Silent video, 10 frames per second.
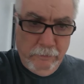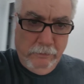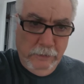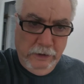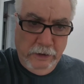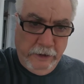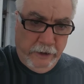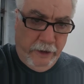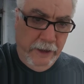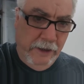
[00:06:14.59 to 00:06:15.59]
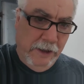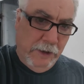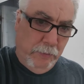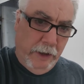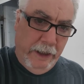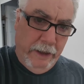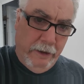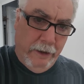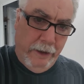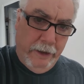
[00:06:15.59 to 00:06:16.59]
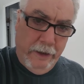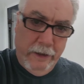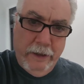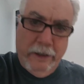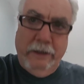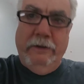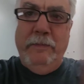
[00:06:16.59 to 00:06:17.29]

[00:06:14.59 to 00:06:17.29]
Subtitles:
the license plate area. I don't